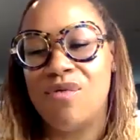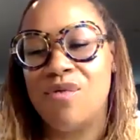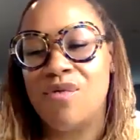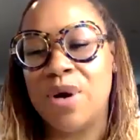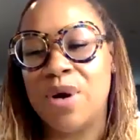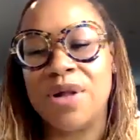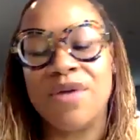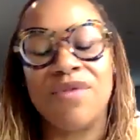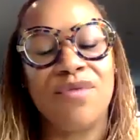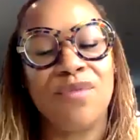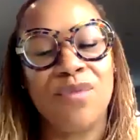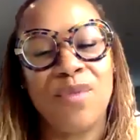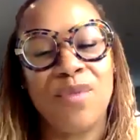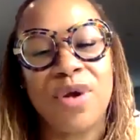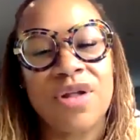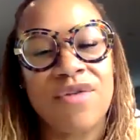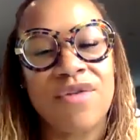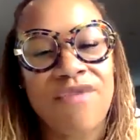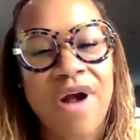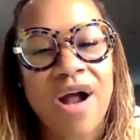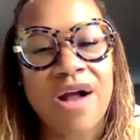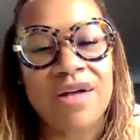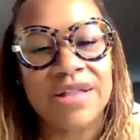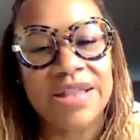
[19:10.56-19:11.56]
one
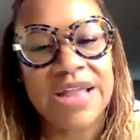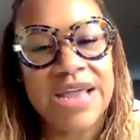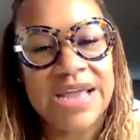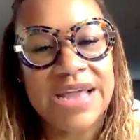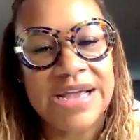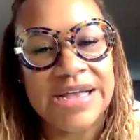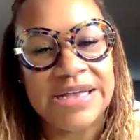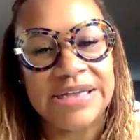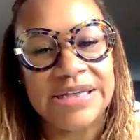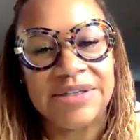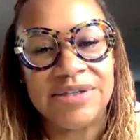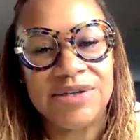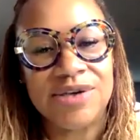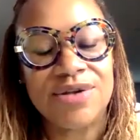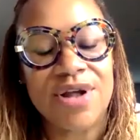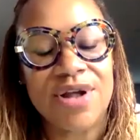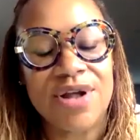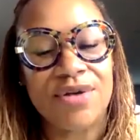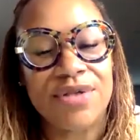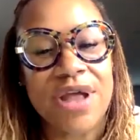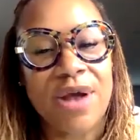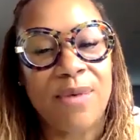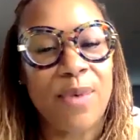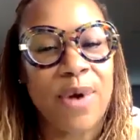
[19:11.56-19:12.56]
of our things,
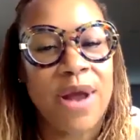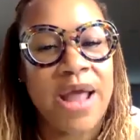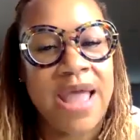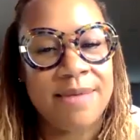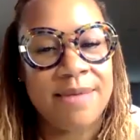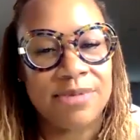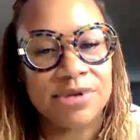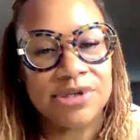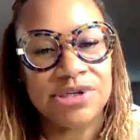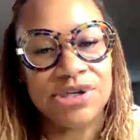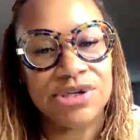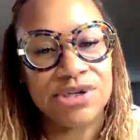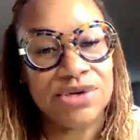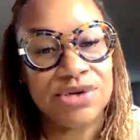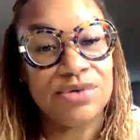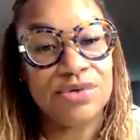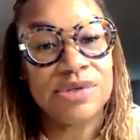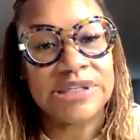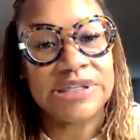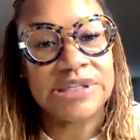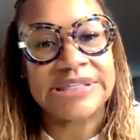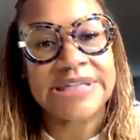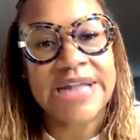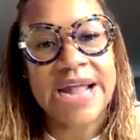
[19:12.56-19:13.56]
that we're able to do
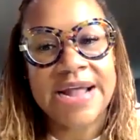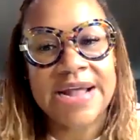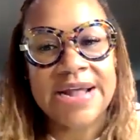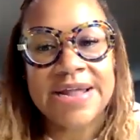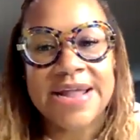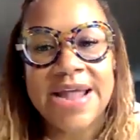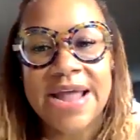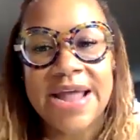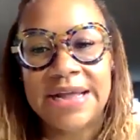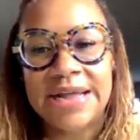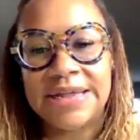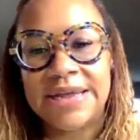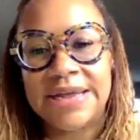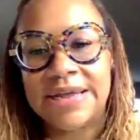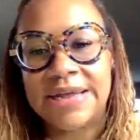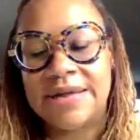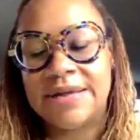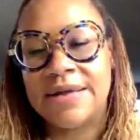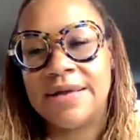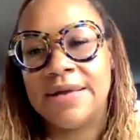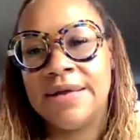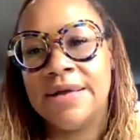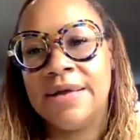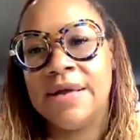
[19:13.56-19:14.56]
to stay connected.
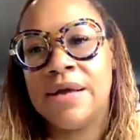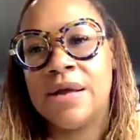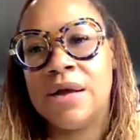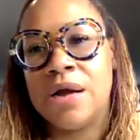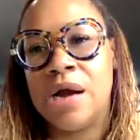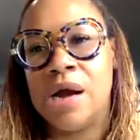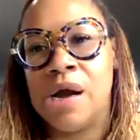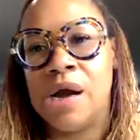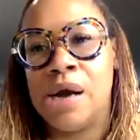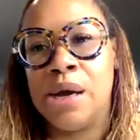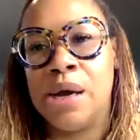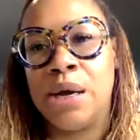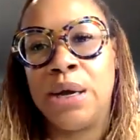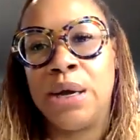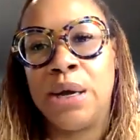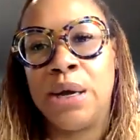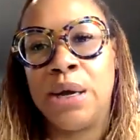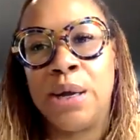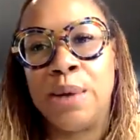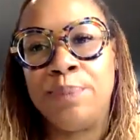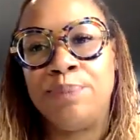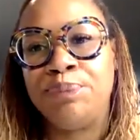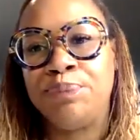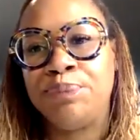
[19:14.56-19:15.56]

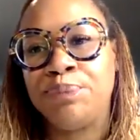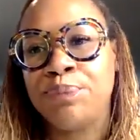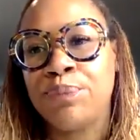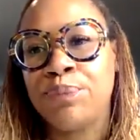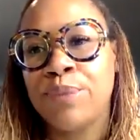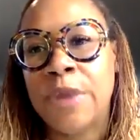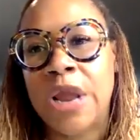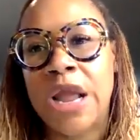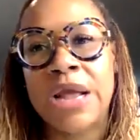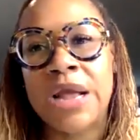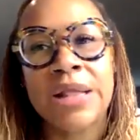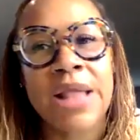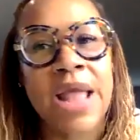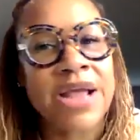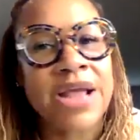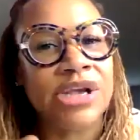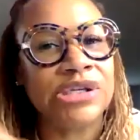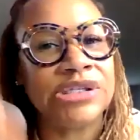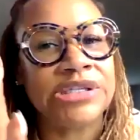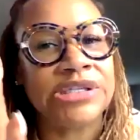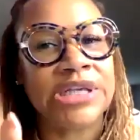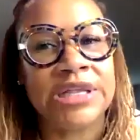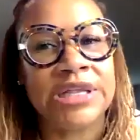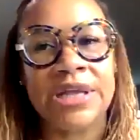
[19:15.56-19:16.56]
And like
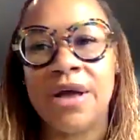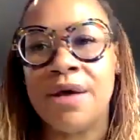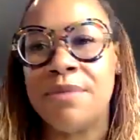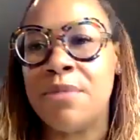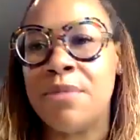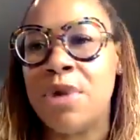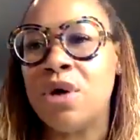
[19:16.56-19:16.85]
you said, the